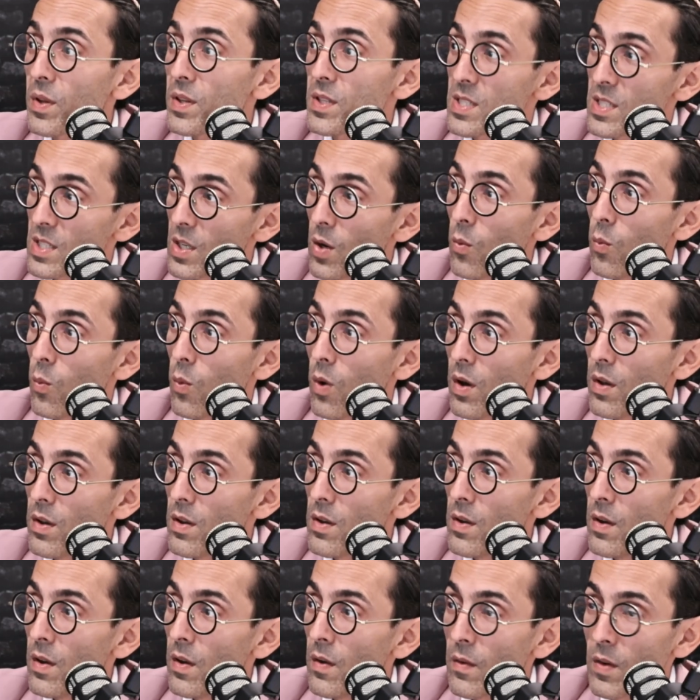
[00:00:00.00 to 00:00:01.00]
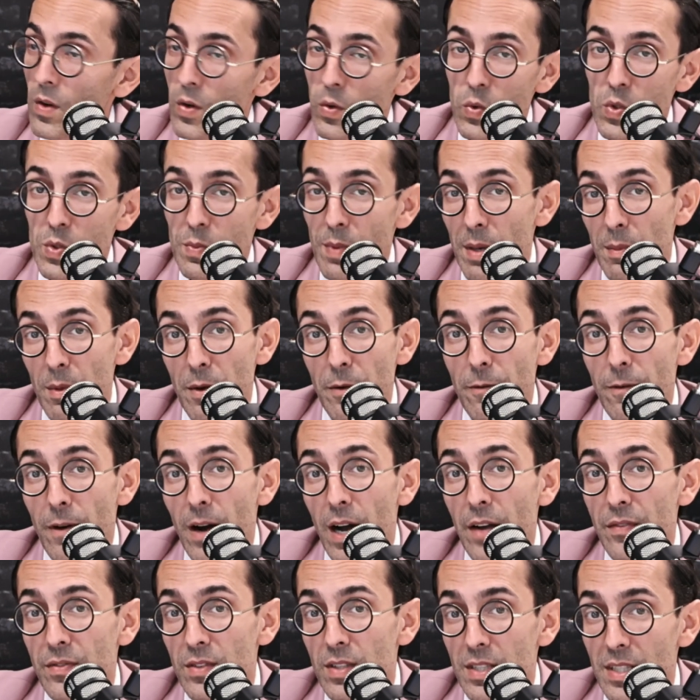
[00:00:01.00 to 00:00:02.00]
with someone who's maybe
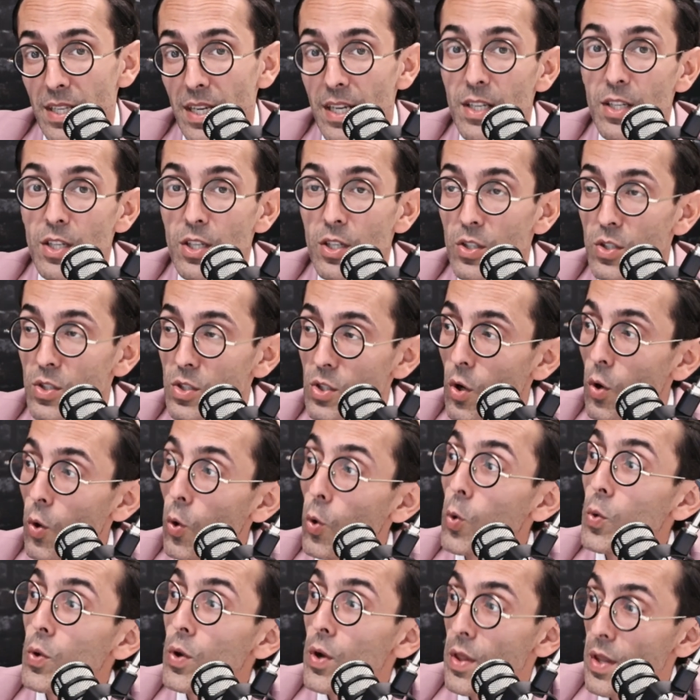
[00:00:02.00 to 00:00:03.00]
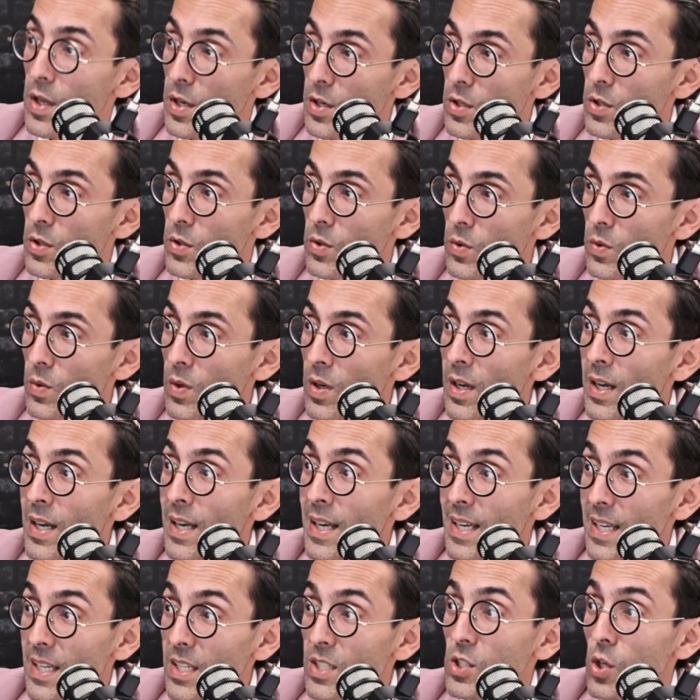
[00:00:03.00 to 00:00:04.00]
5 to 10 years older than you,
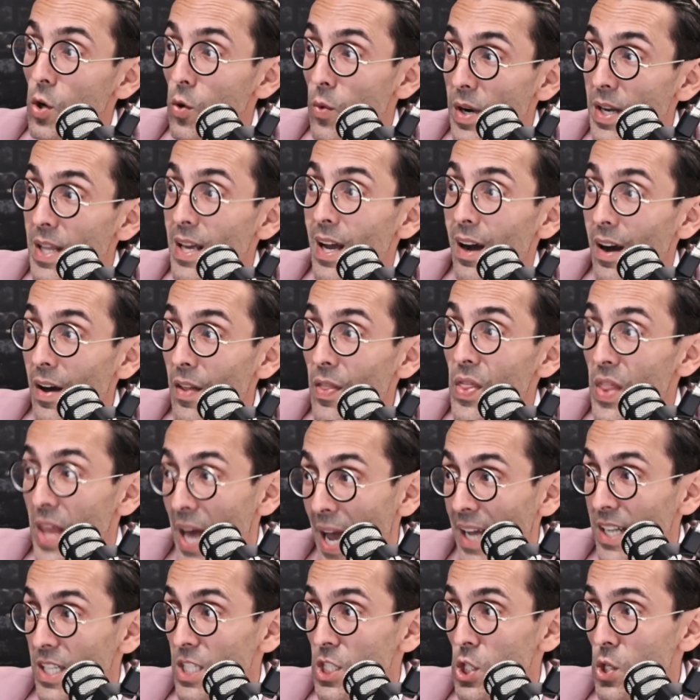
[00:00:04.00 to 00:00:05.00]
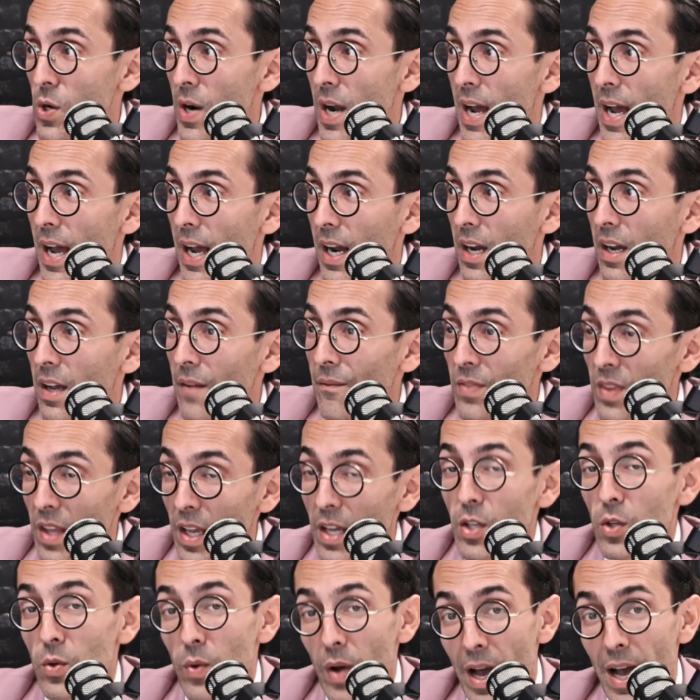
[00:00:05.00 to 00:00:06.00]
is already on that track,
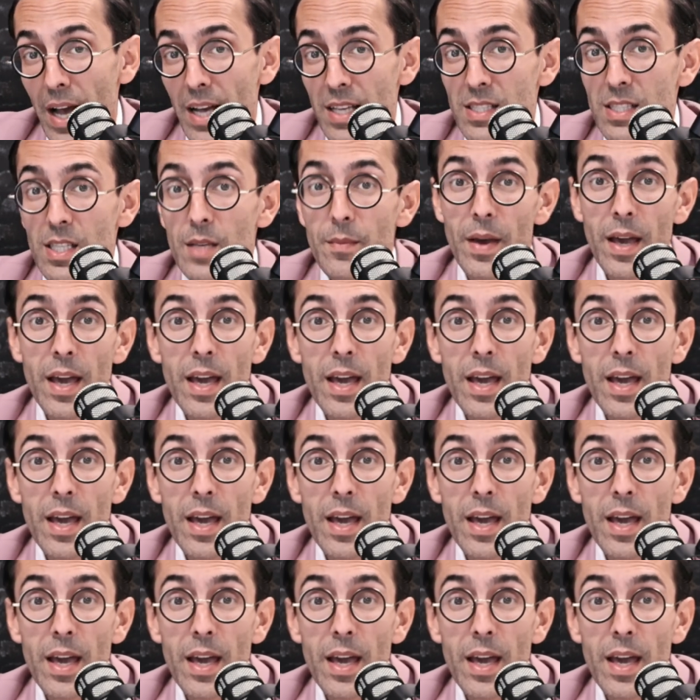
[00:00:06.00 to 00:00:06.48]
and you ask them,